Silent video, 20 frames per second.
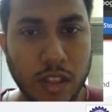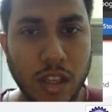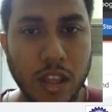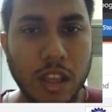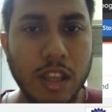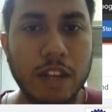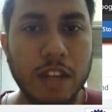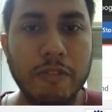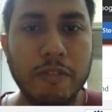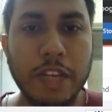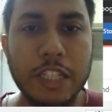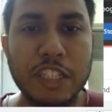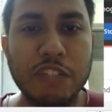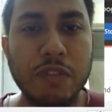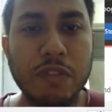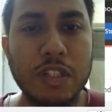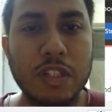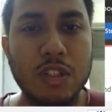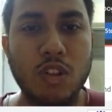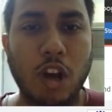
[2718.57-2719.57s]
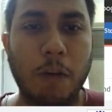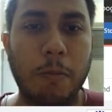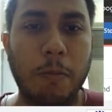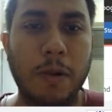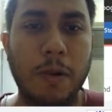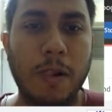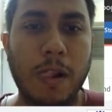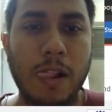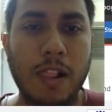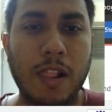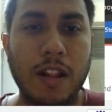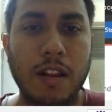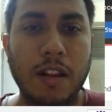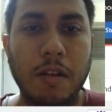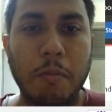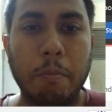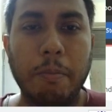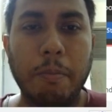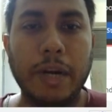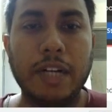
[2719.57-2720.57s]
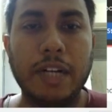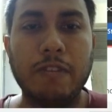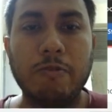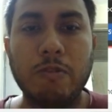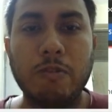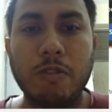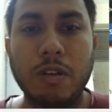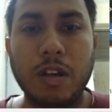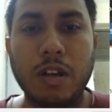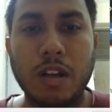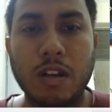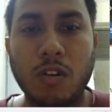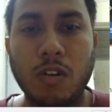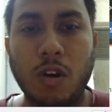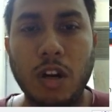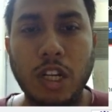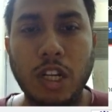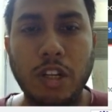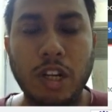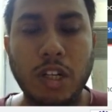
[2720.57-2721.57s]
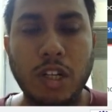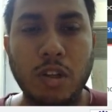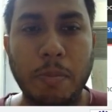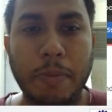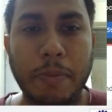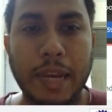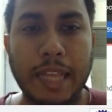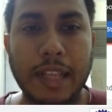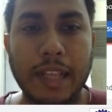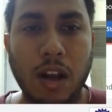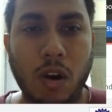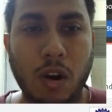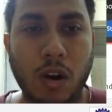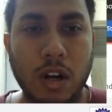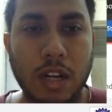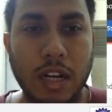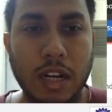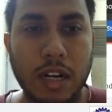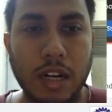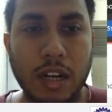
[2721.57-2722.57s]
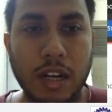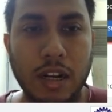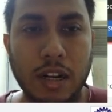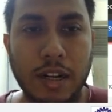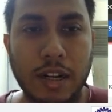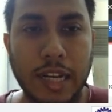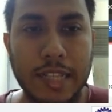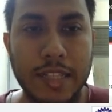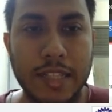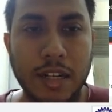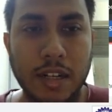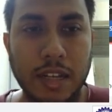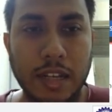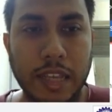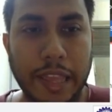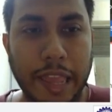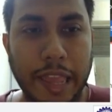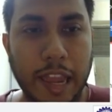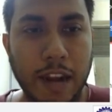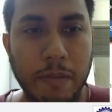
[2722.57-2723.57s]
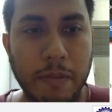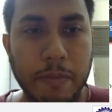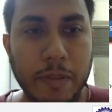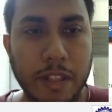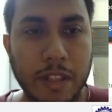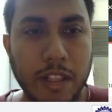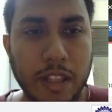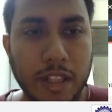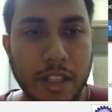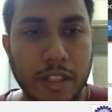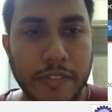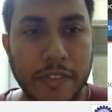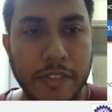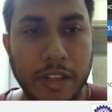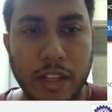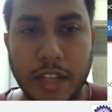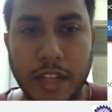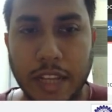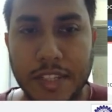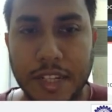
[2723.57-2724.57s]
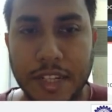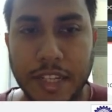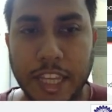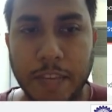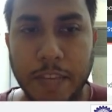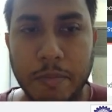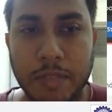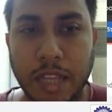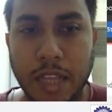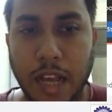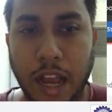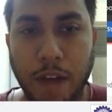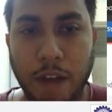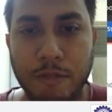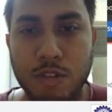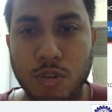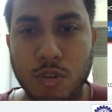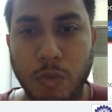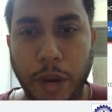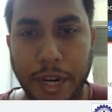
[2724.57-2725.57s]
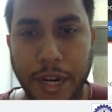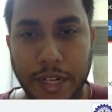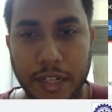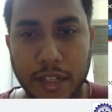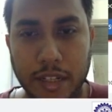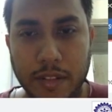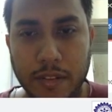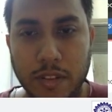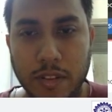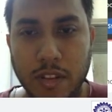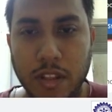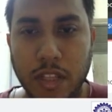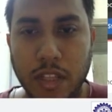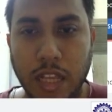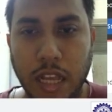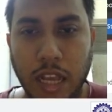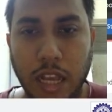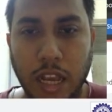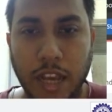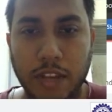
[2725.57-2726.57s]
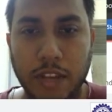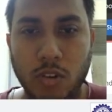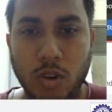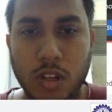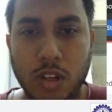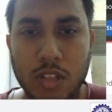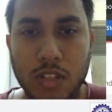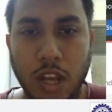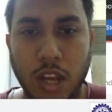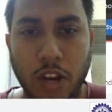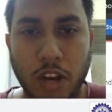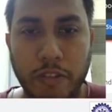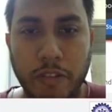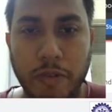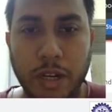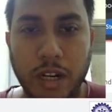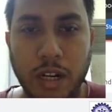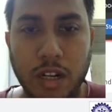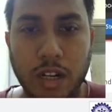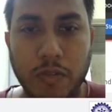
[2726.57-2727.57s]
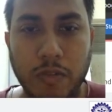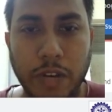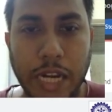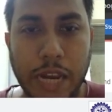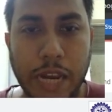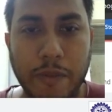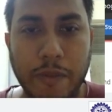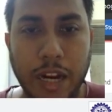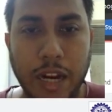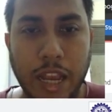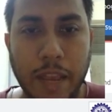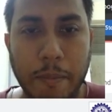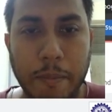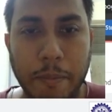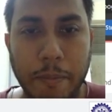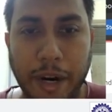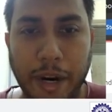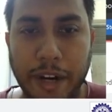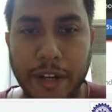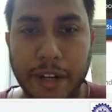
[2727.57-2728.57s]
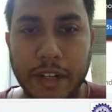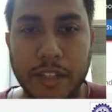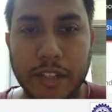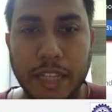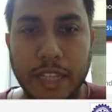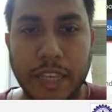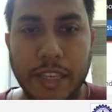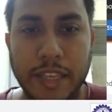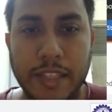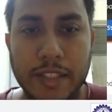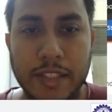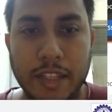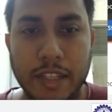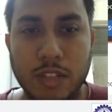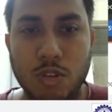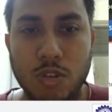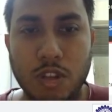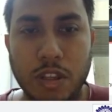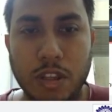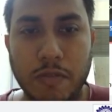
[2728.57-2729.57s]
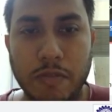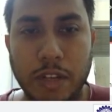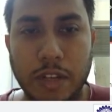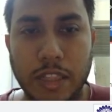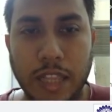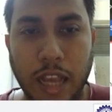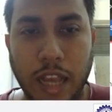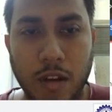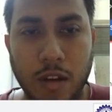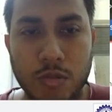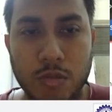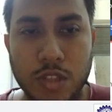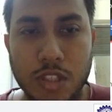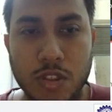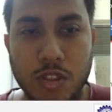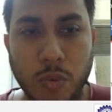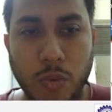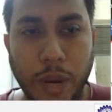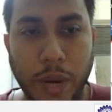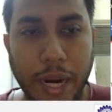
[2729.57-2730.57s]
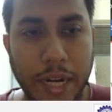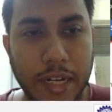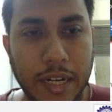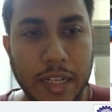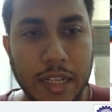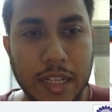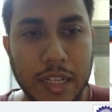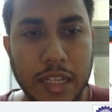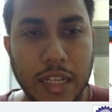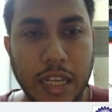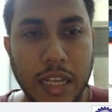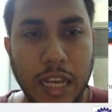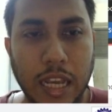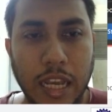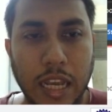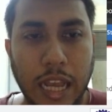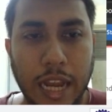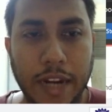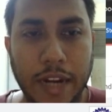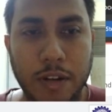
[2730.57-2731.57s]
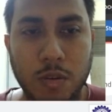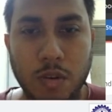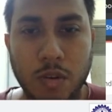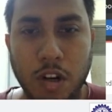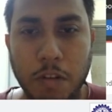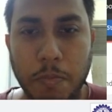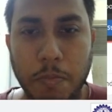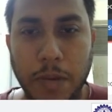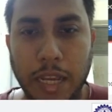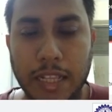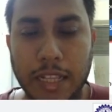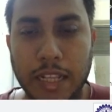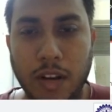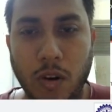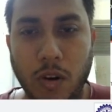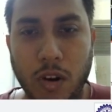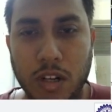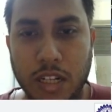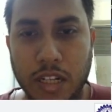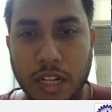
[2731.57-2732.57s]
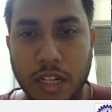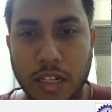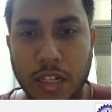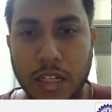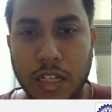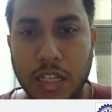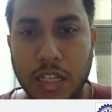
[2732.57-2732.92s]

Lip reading: in which it will stop. But continuing to play the organ doesn't keep the house quiet. I notice, however, whenever I burn the incense when the house is quiet and do not play the organ,